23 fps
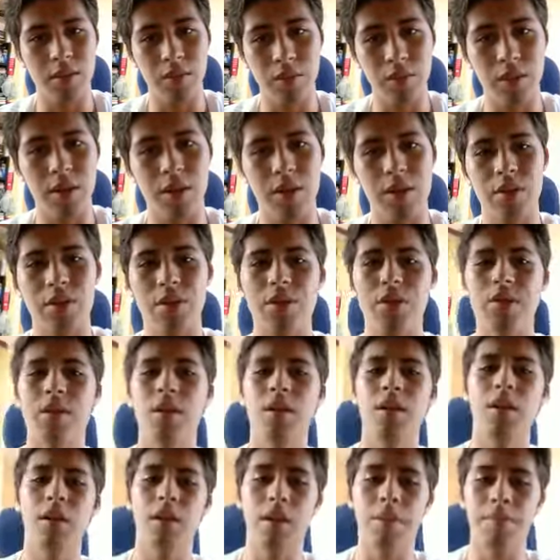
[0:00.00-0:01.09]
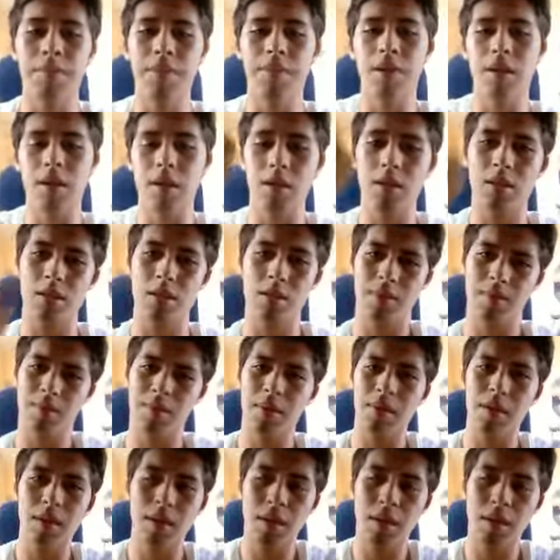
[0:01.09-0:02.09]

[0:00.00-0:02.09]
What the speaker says: really used. Capitalism